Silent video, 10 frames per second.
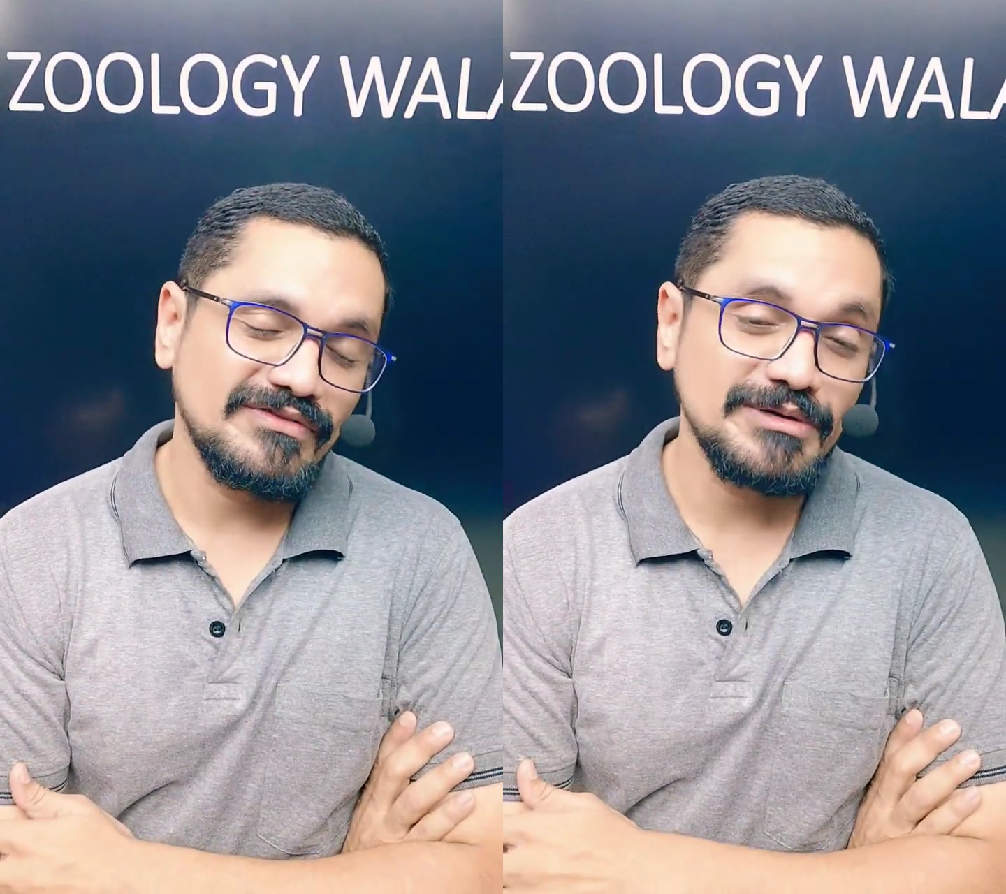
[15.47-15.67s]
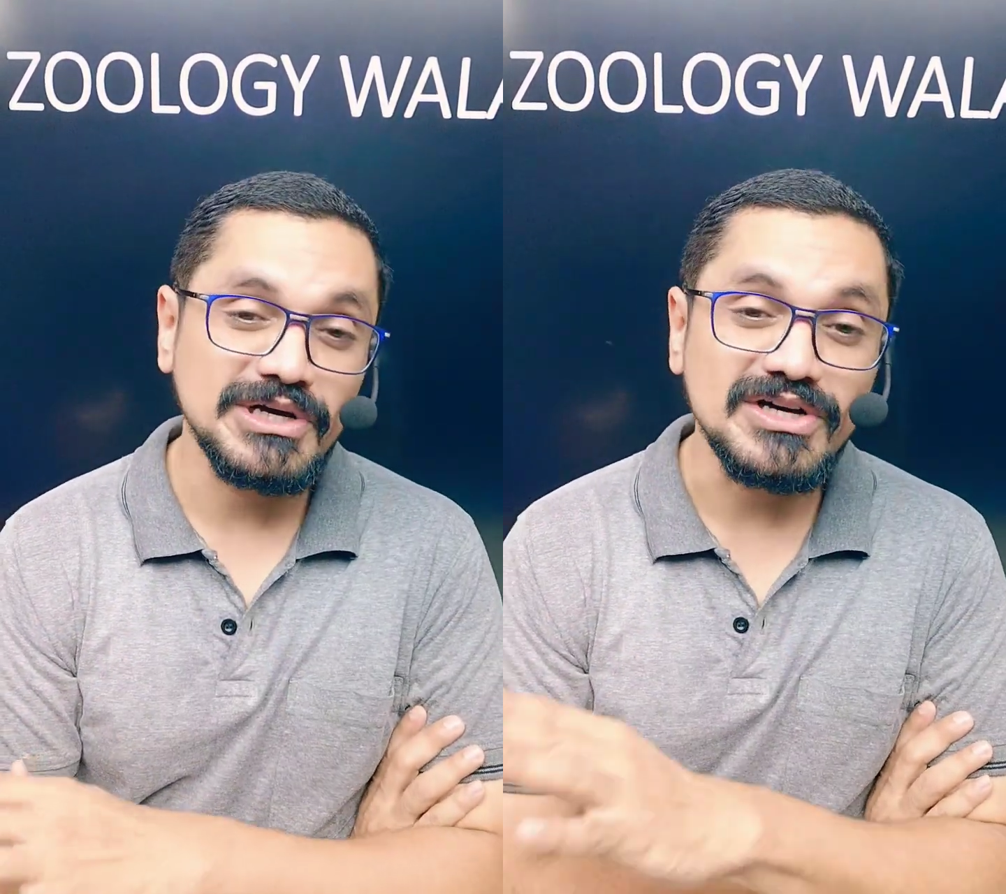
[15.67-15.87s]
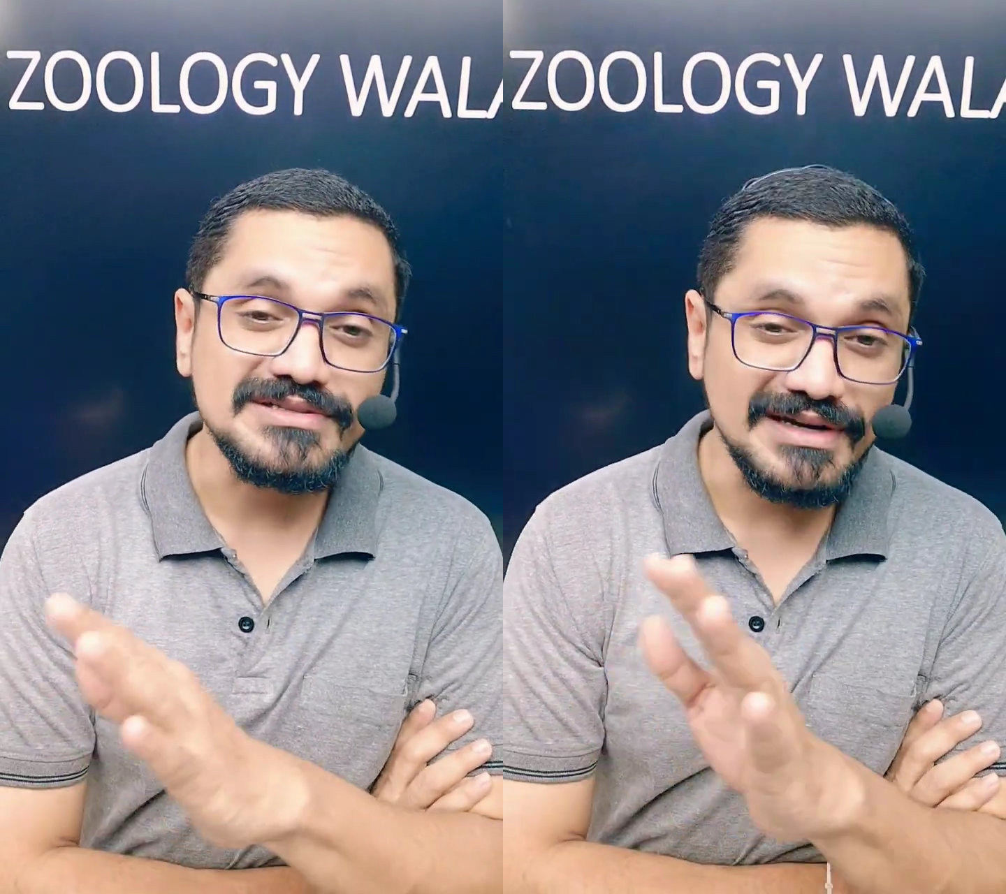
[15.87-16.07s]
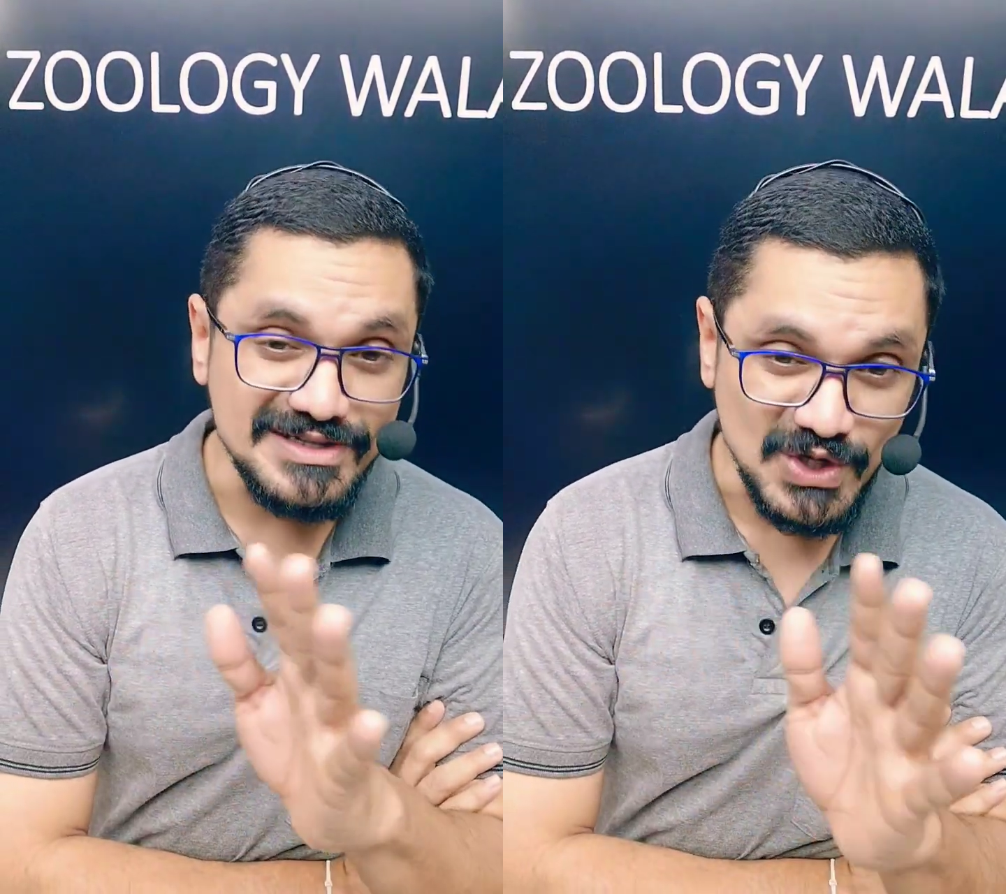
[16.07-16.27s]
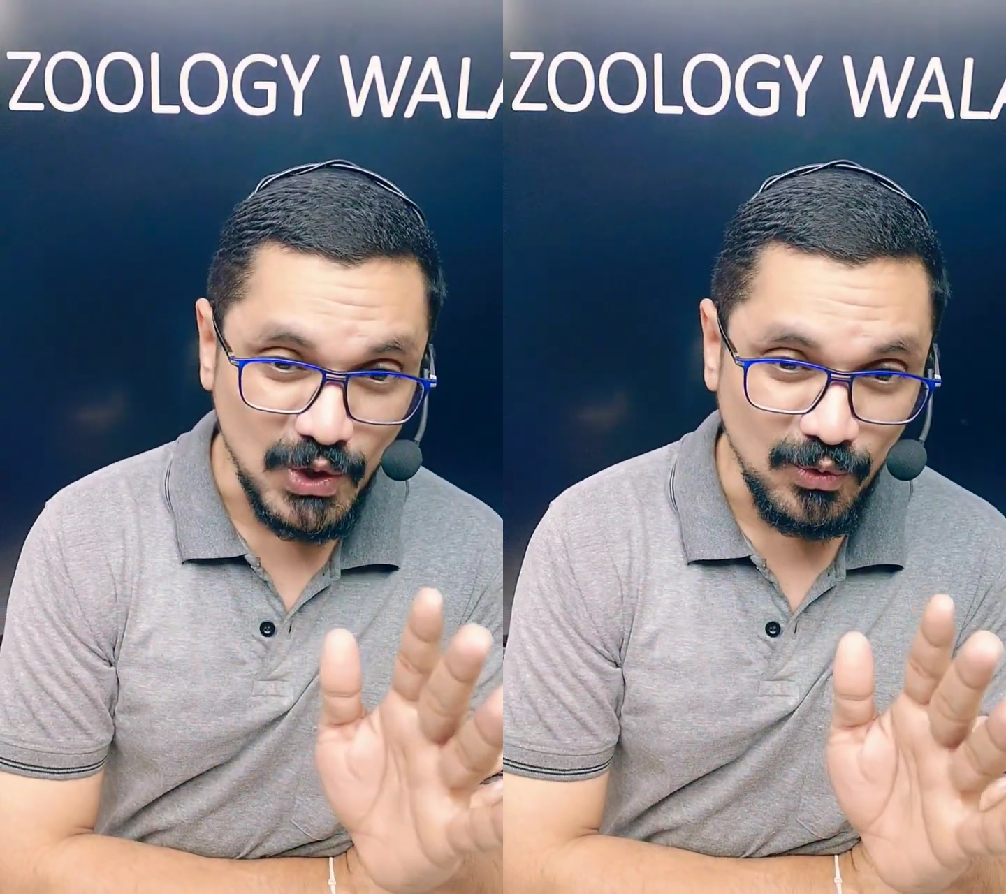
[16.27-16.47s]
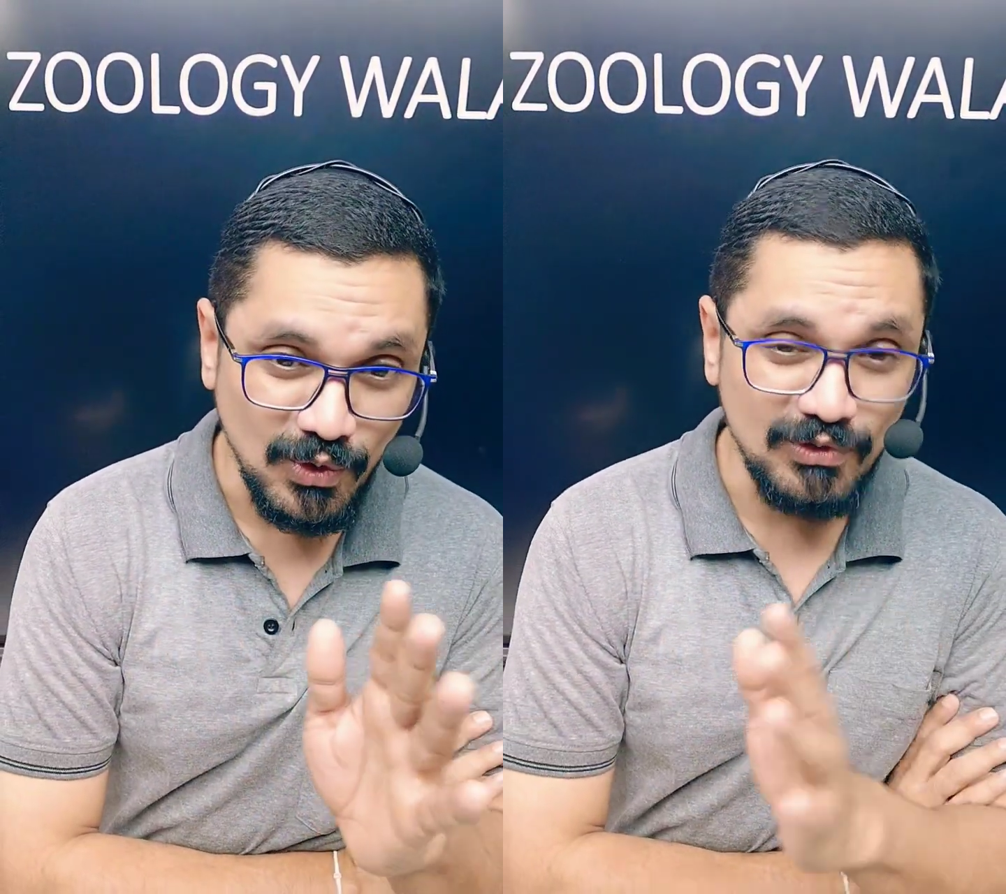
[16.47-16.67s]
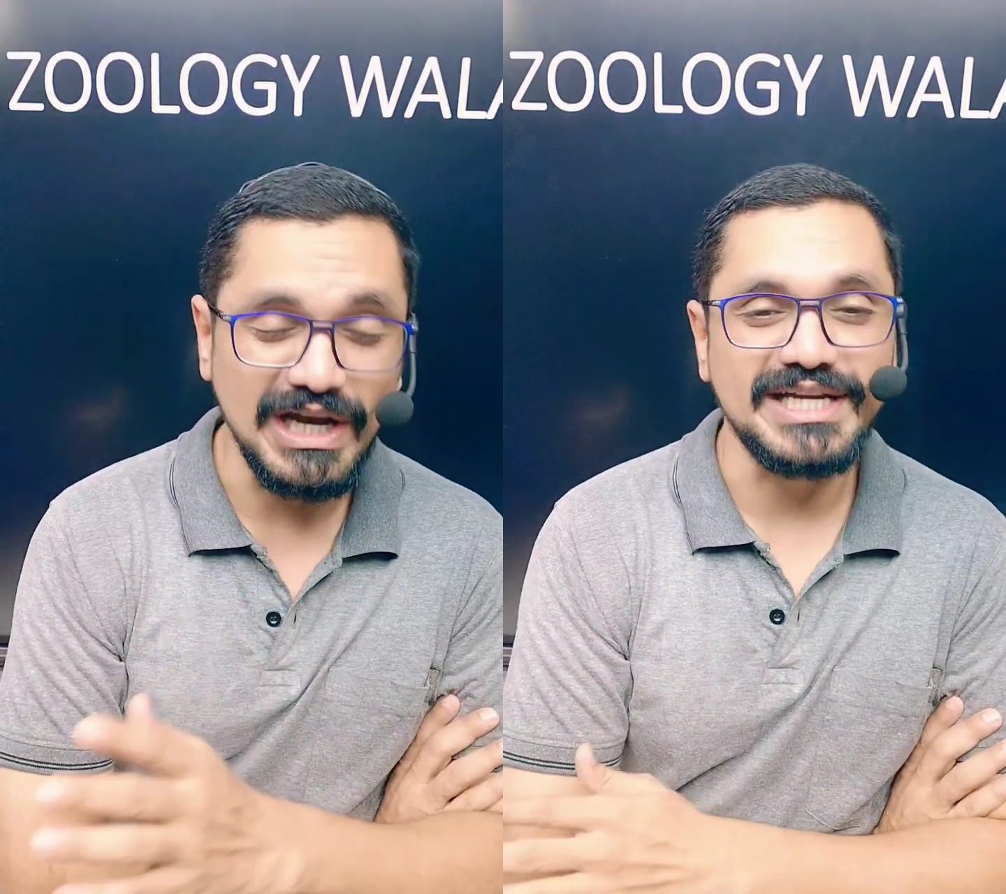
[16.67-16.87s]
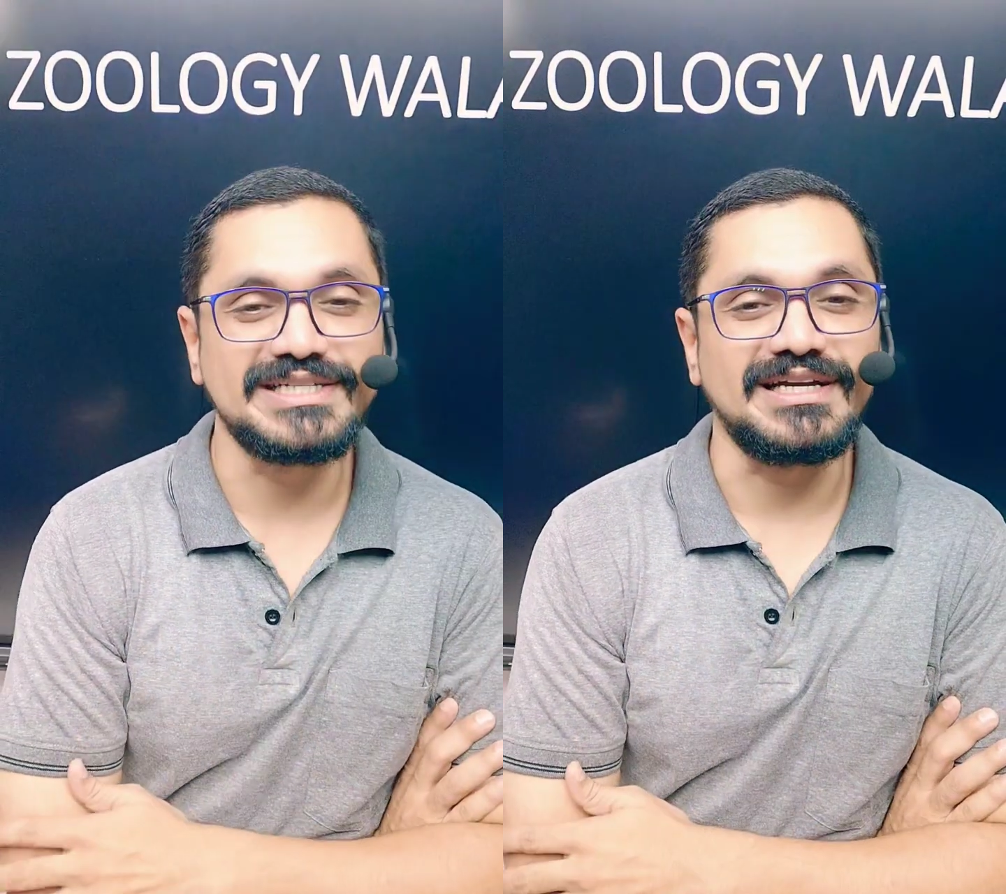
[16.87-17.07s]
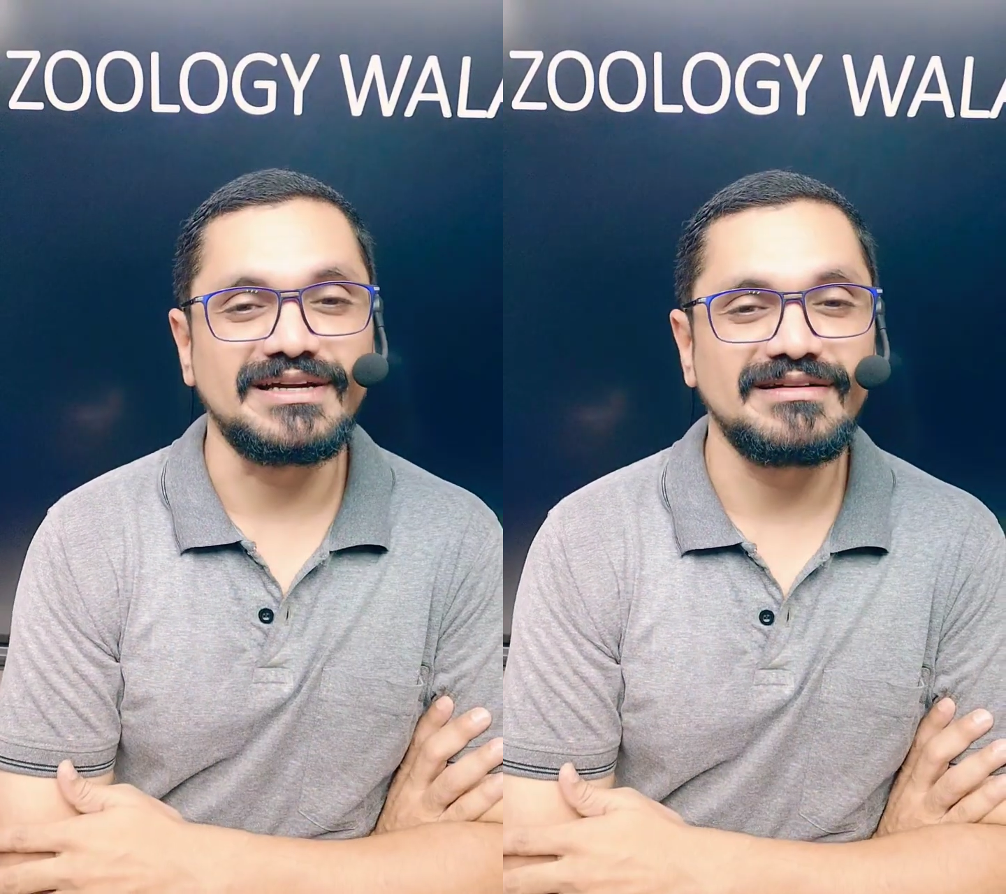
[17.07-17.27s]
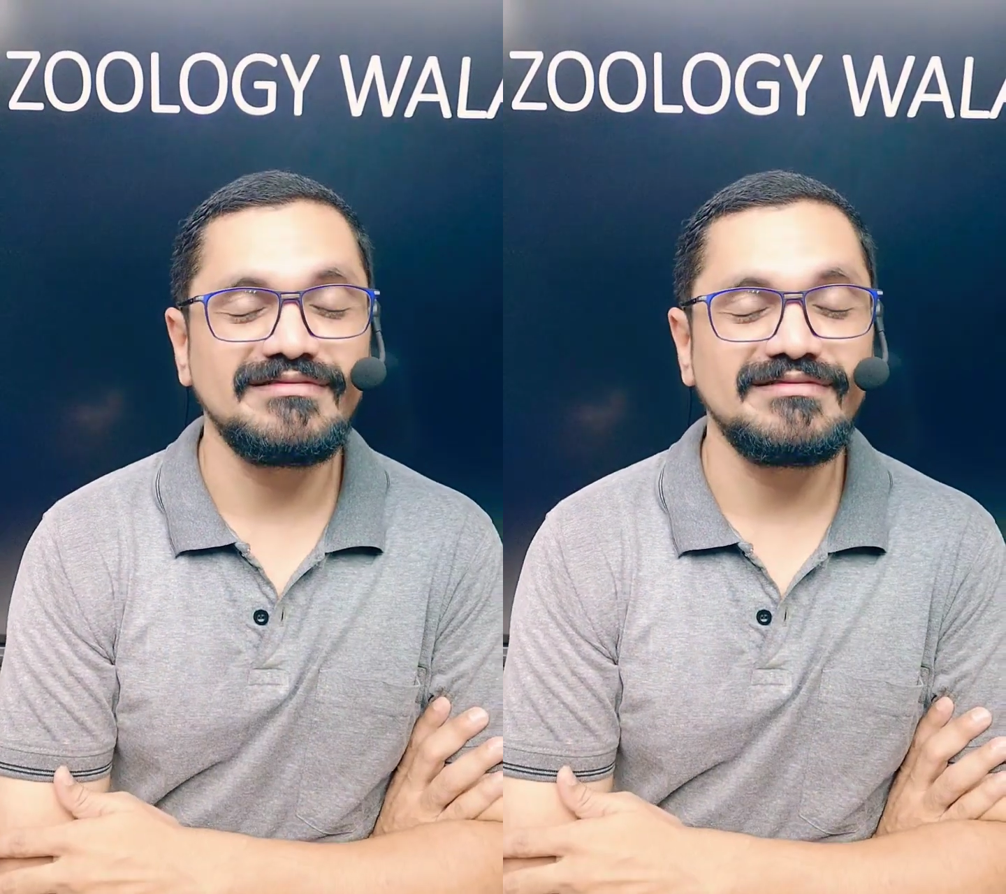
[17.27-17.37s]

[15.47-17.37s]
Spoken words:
Why? Because there is no ovulation.